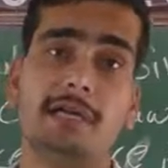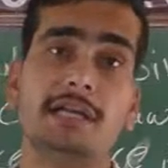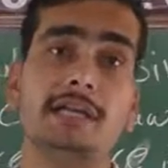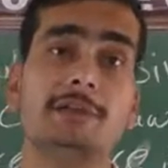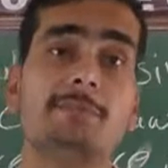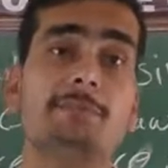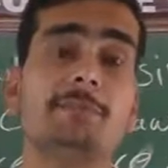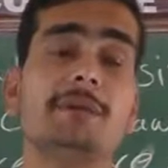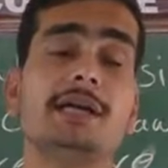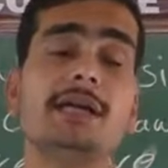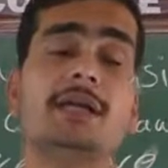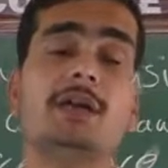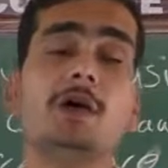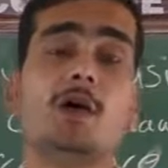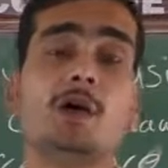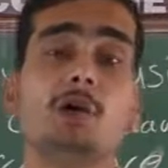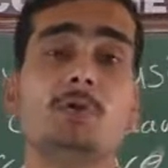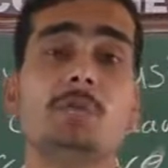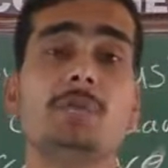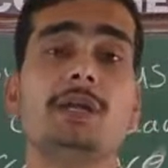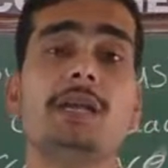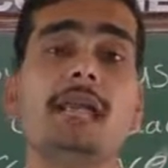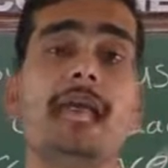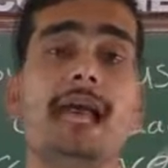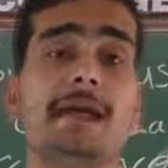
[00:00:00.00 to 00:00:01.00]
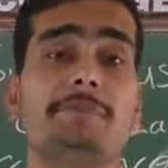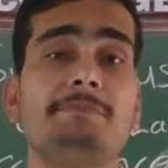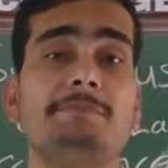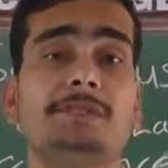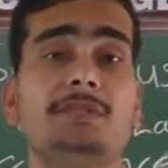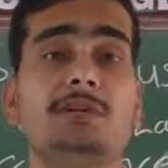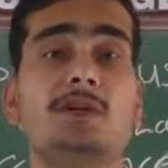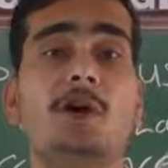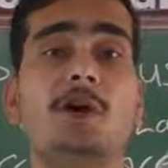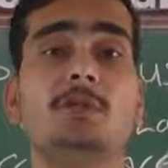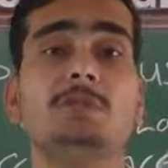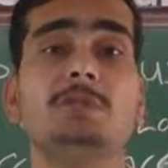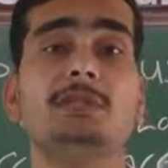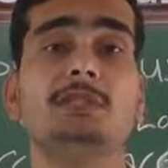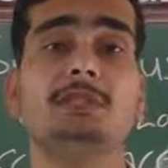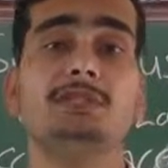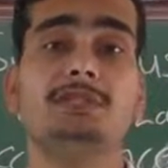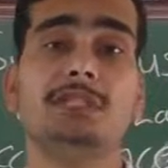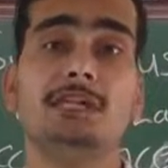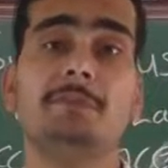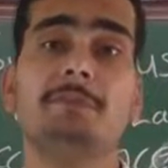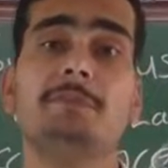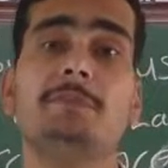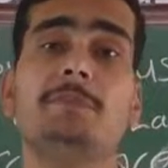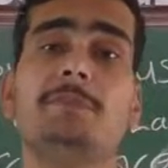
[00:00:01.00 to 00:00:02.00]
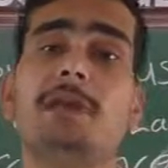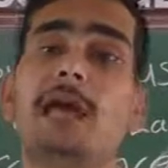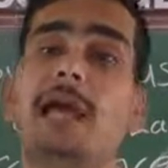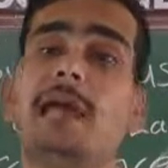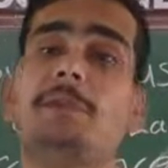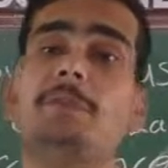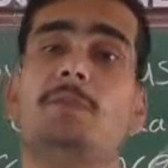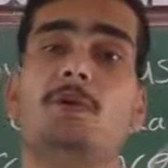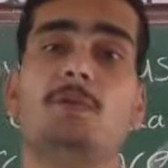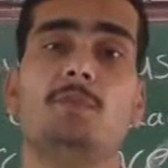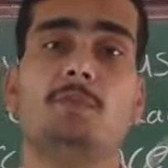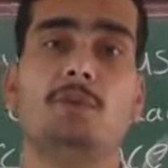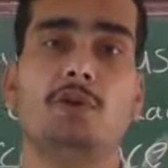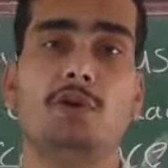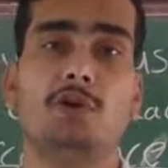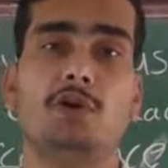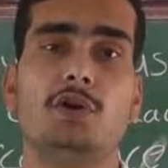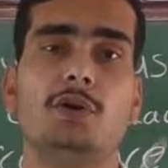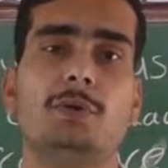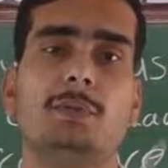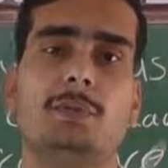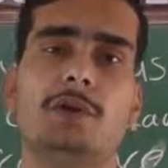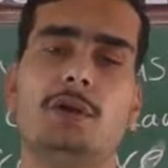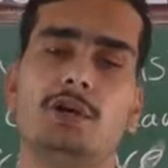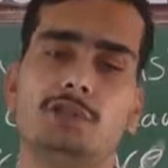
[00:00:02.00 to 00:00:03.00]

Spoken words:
It may not be lapsing of the some time of period,